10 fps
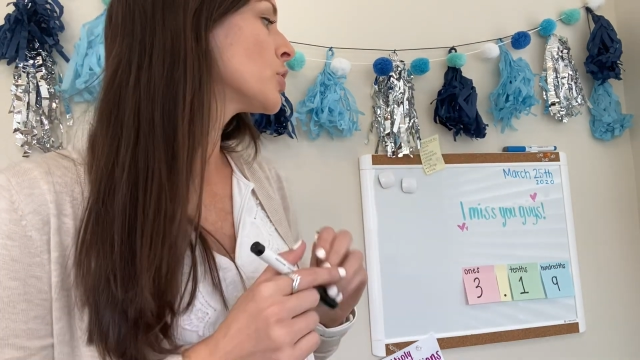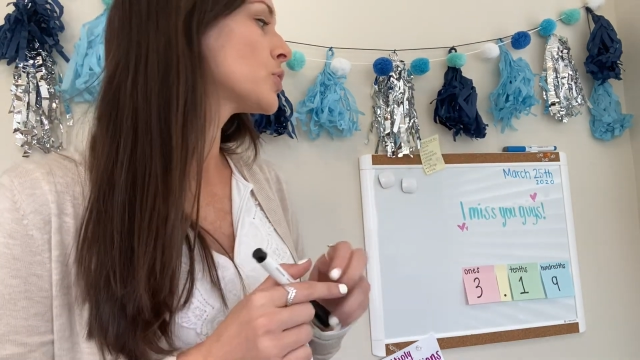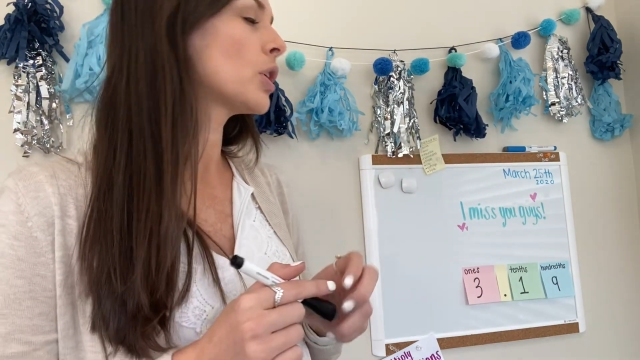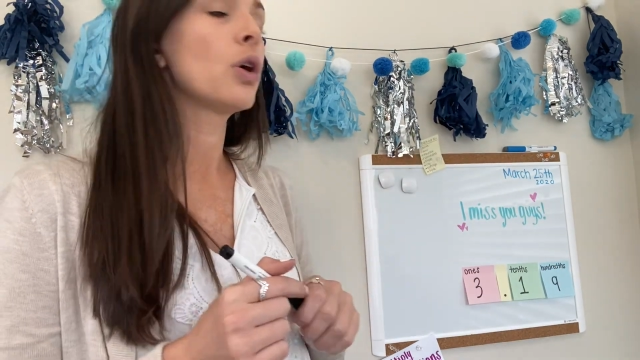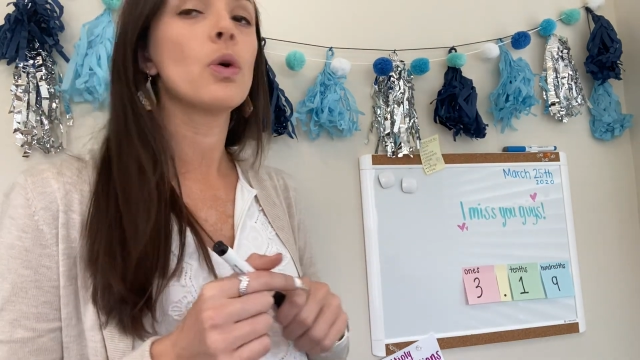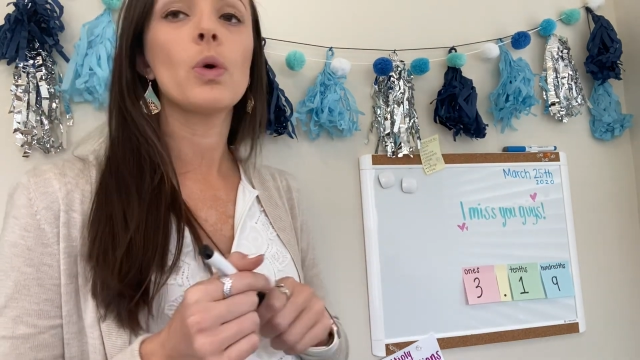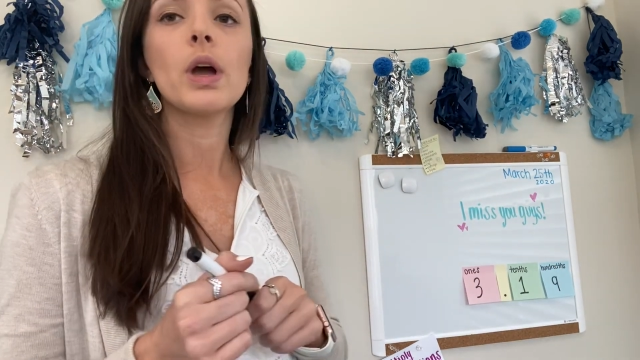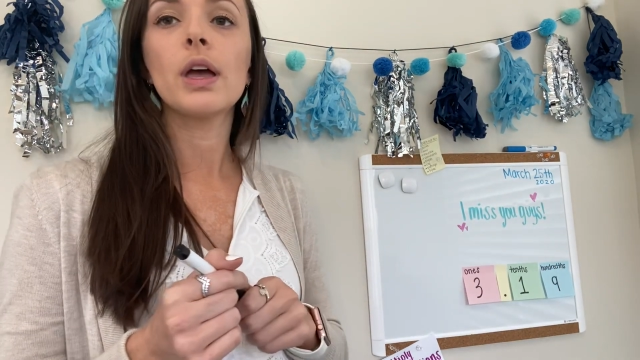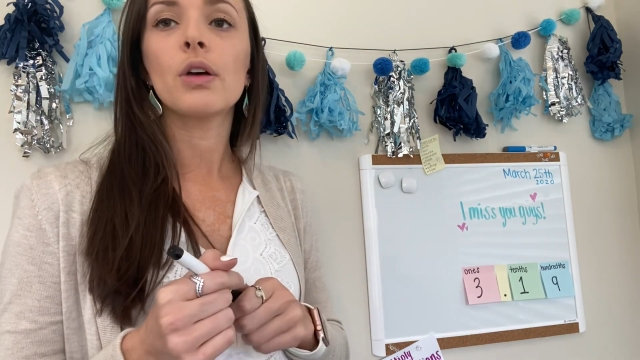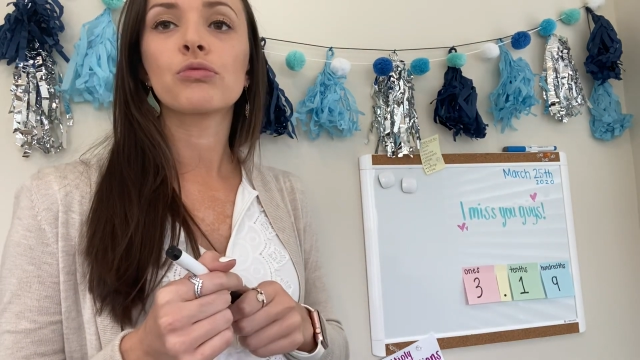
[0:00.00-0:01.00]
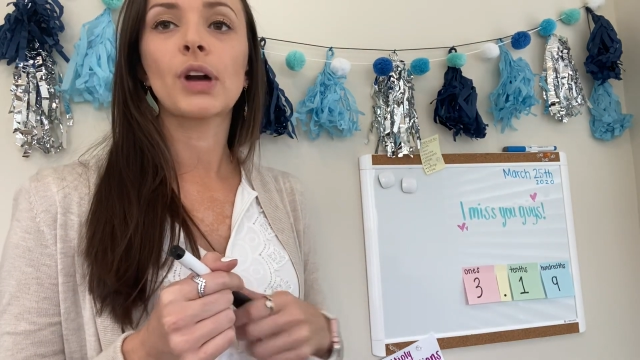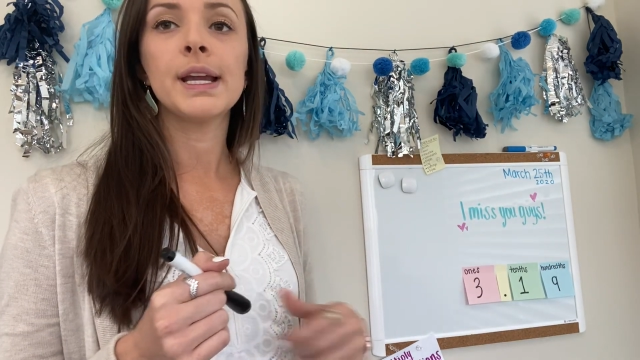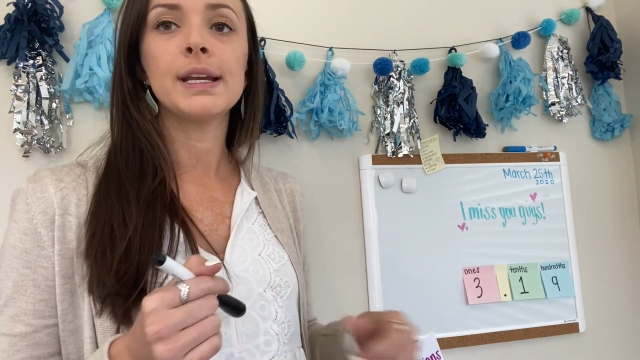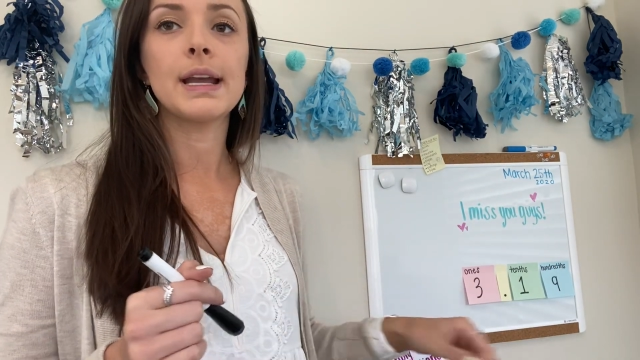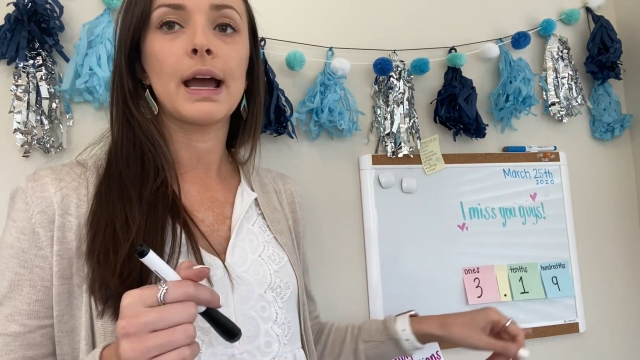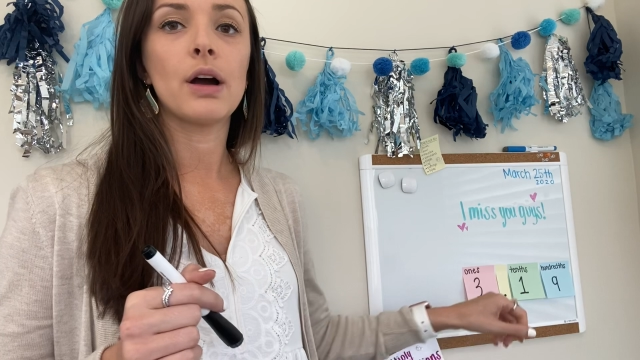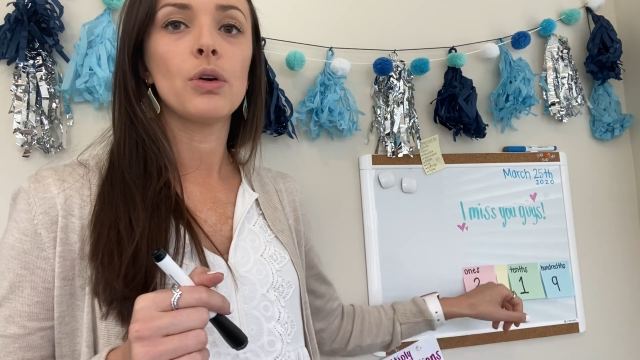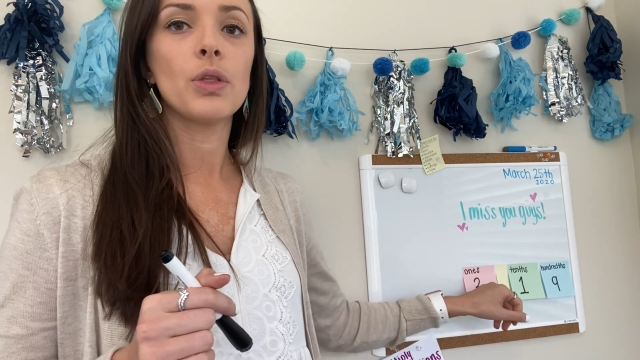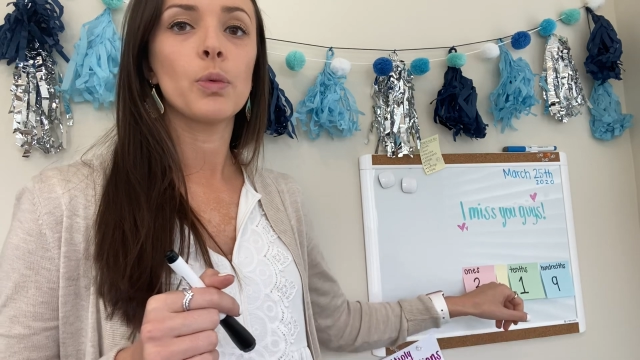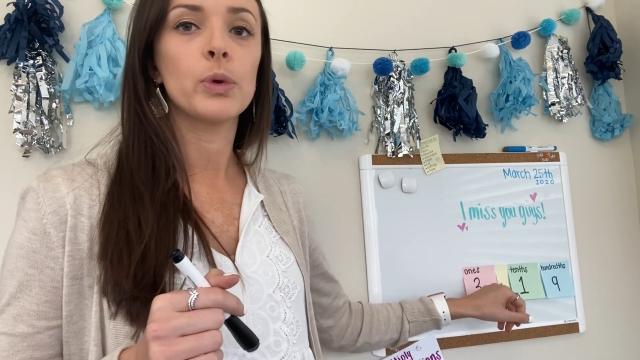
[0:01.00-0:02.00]
So right
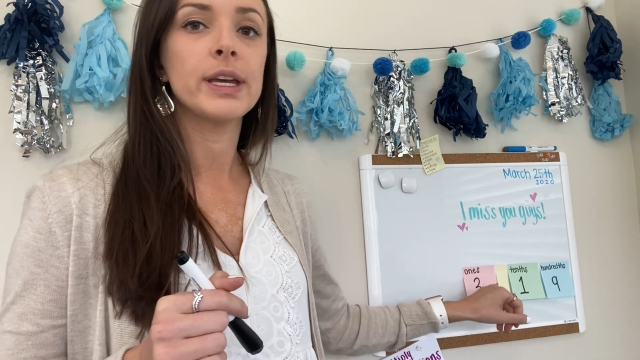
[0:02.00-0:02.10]
now, we